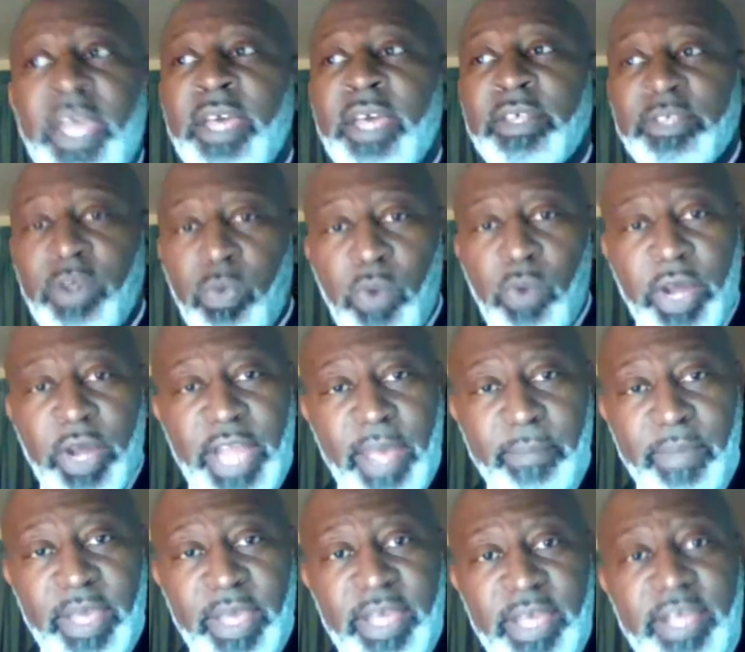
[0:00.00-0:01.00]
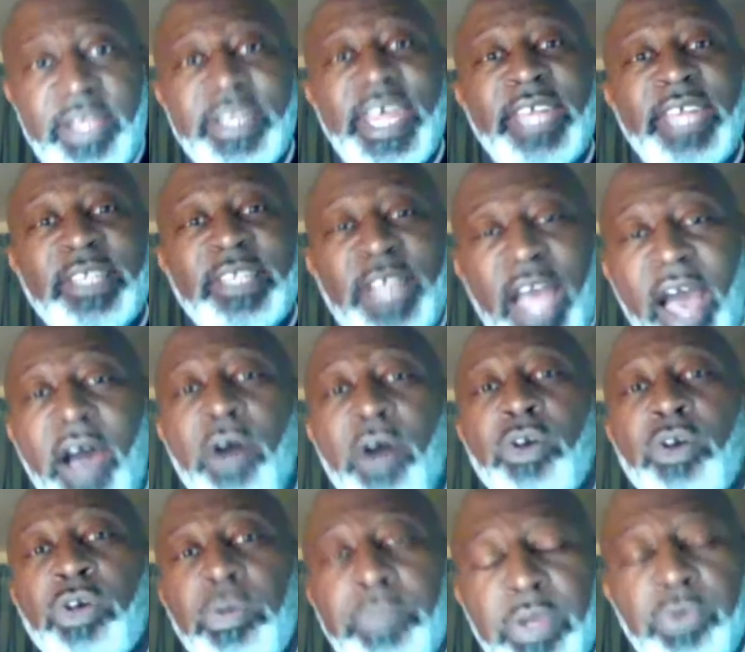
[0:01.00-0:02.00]
So what that means? That's
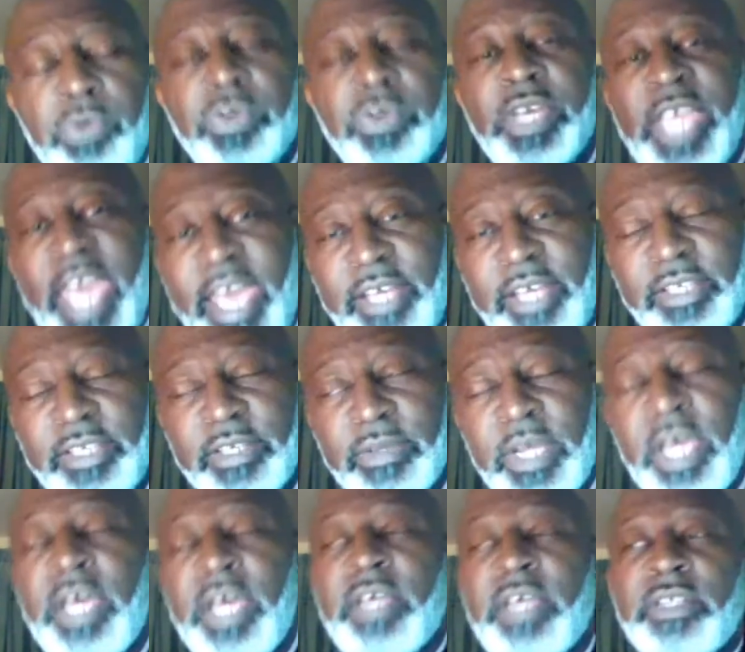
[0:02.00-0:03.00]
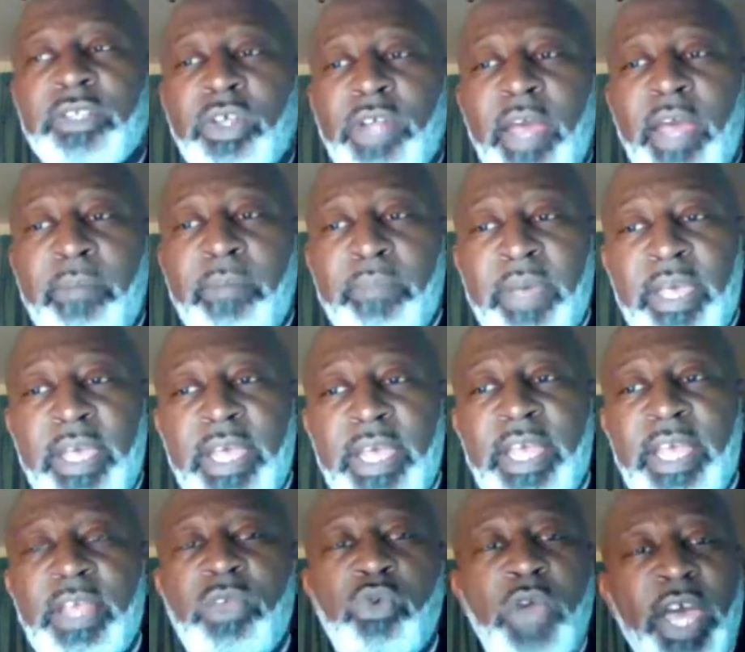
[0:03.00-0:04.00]
called communication. So that
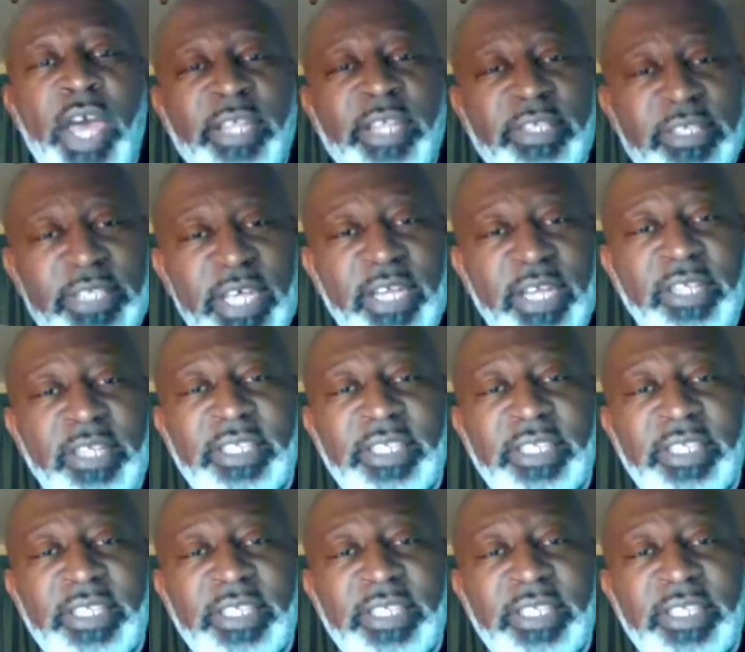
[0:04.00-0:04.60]
means you have to set